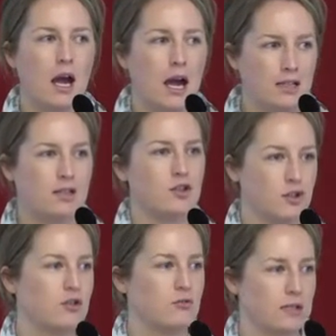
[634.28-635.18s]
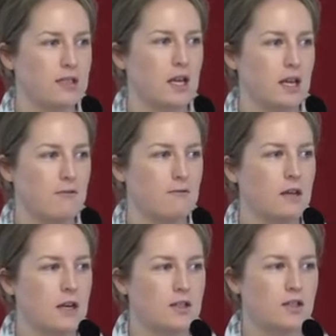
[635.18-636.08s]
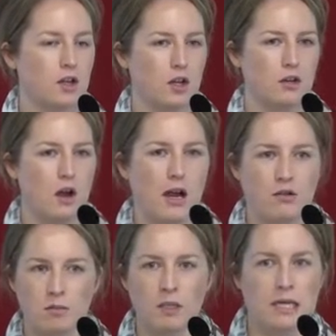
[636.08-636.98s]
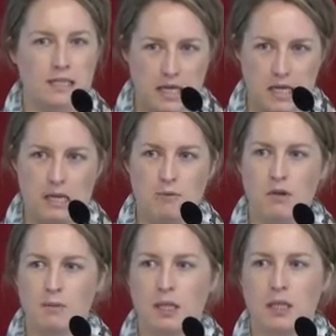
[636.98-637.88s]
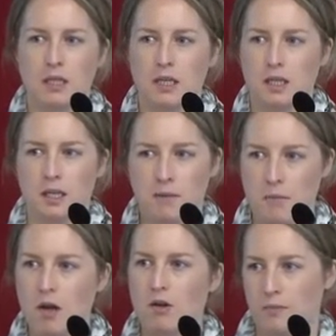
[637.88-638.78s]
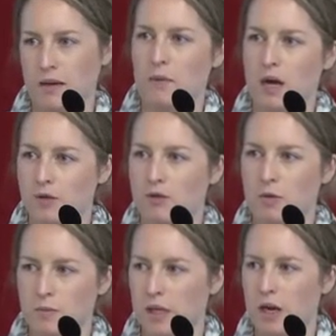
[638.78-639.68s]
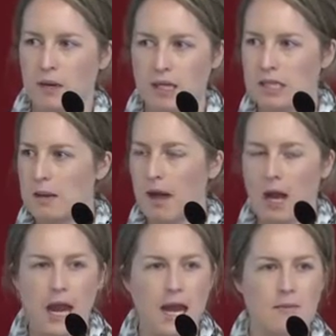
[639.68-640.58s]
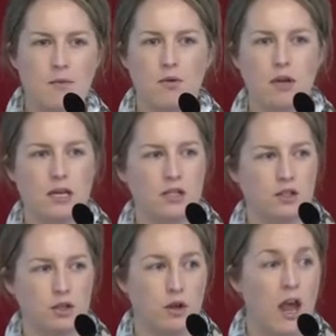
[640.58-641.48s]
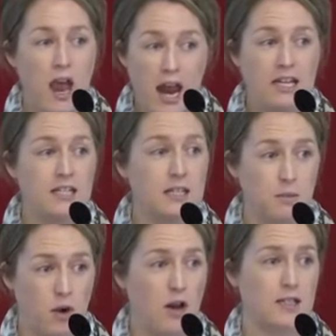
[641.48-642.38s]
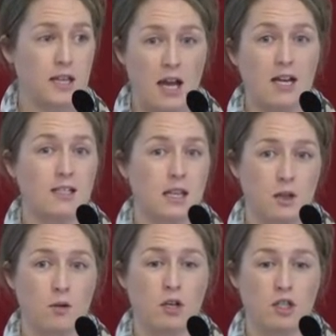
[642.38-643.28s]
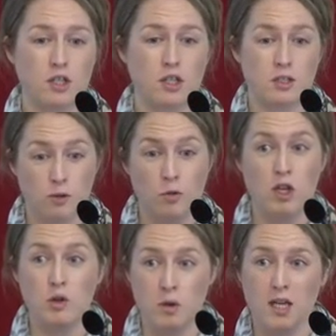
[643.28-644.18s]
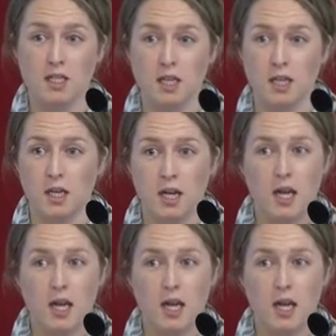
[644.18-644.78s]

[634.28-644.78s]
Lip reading: ask and you shall receive. So I normalise anything when I'm in clinic. Like, it might not be my normal, but I'm asking about ladyboys, you know. And it's surprising asking the questions when you ask it